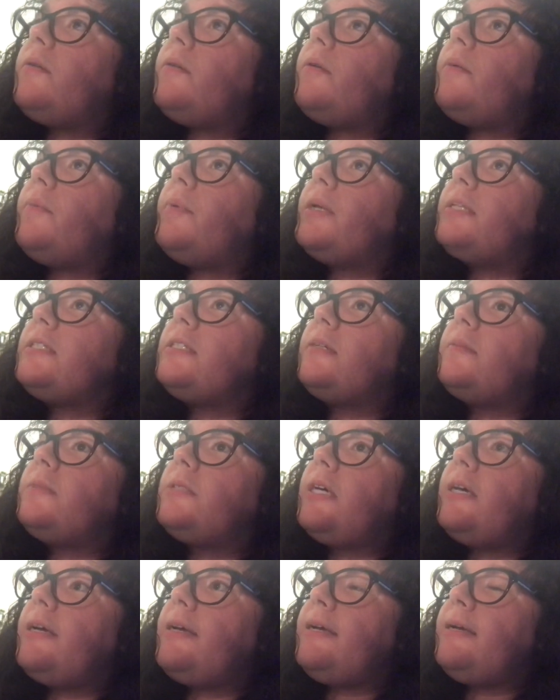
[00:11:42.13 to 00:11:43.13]
But
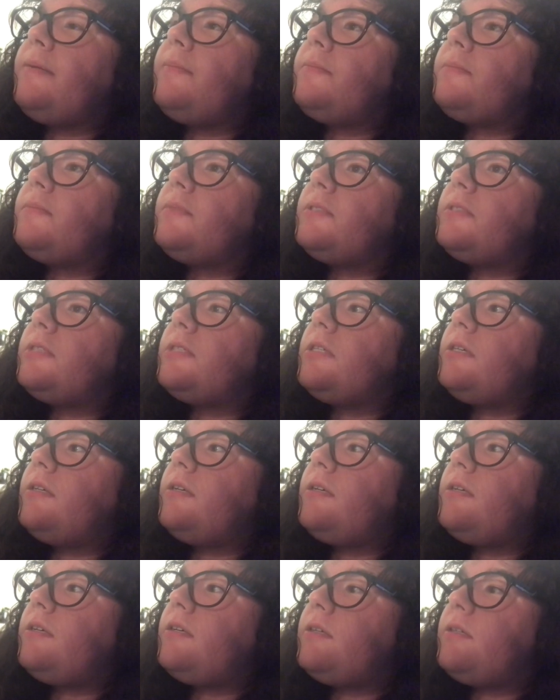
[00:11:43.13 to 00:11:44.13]
sometimes
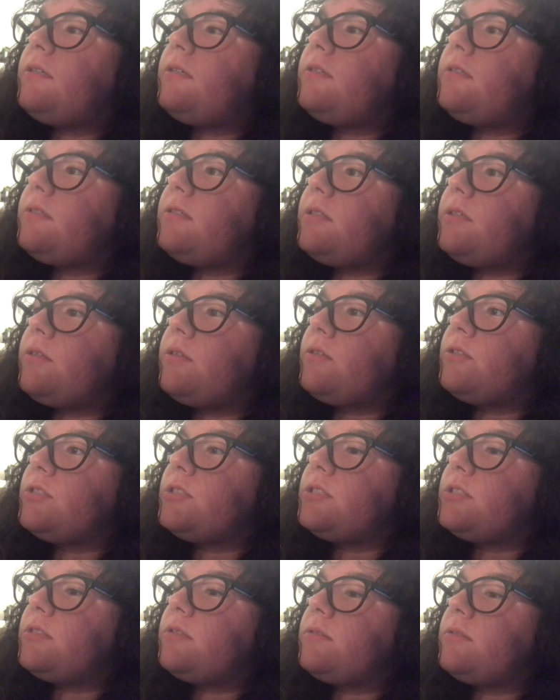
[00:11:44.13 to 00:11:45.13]
it'll
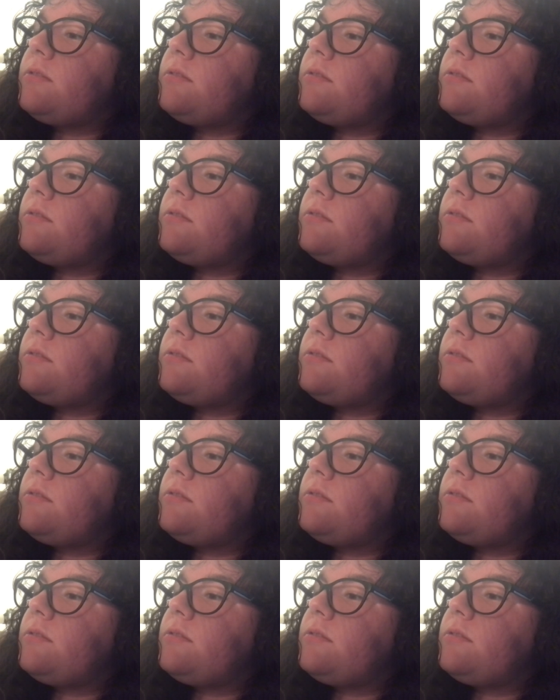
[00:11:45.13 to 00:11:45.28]
just